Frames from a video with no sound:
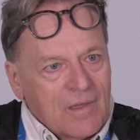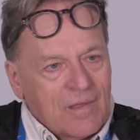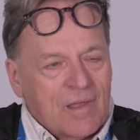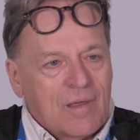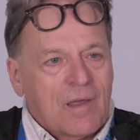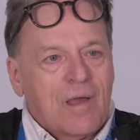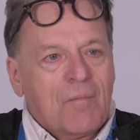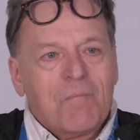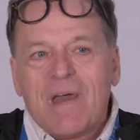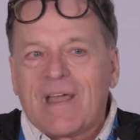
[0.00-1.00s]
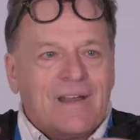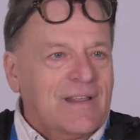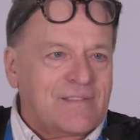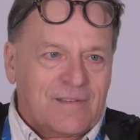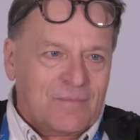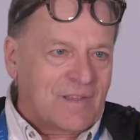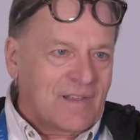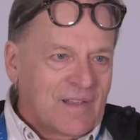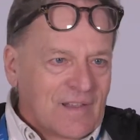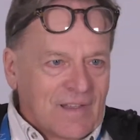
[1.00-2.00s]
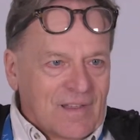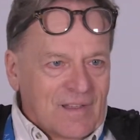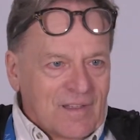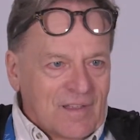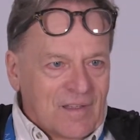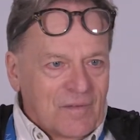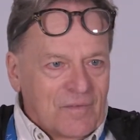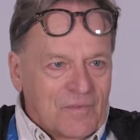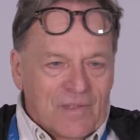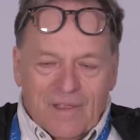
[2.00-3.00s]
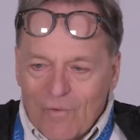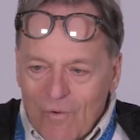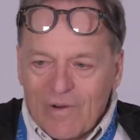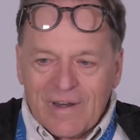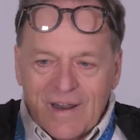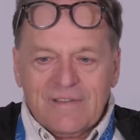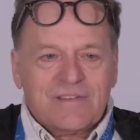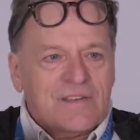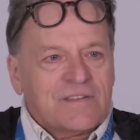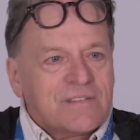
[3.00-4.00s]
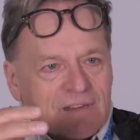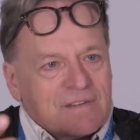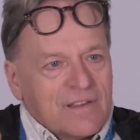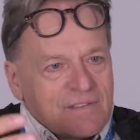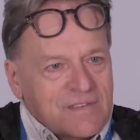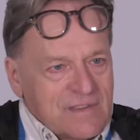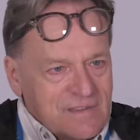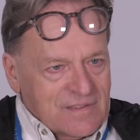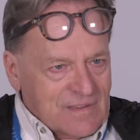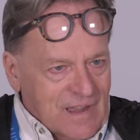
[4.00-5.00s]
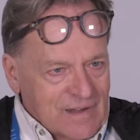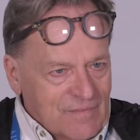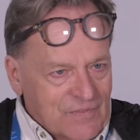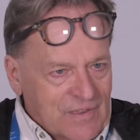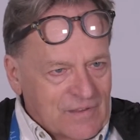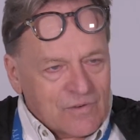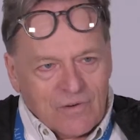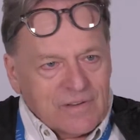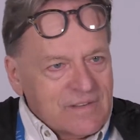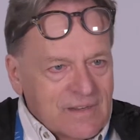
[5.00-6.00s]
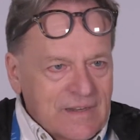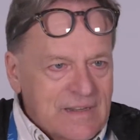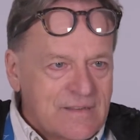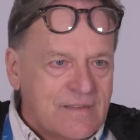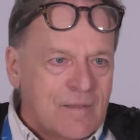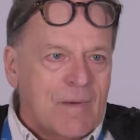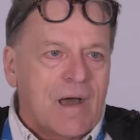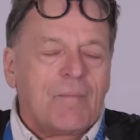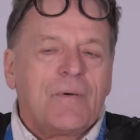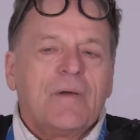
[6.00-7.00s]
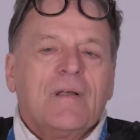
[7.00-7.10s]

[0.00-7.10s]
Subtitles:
a mechanism, an organization that does these kind of things, or at least leads them up.